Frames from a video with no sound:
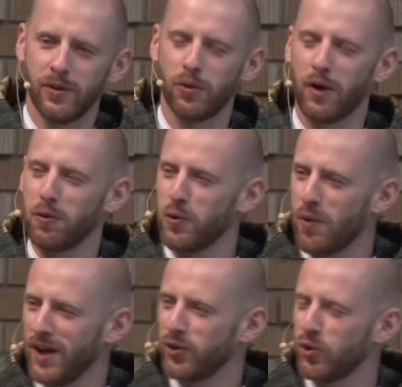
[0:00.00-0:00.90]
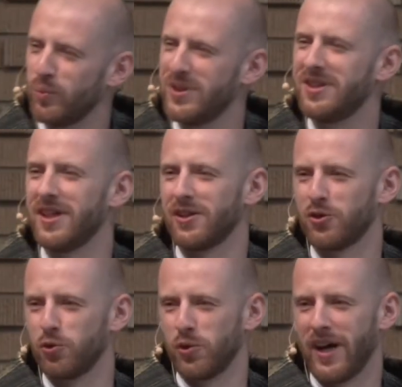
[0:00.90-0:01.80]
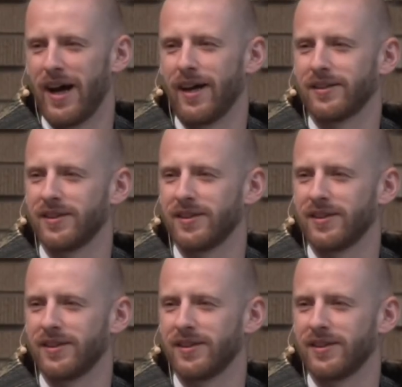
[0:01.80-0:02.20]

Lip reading: Do I really want to be obedient to God,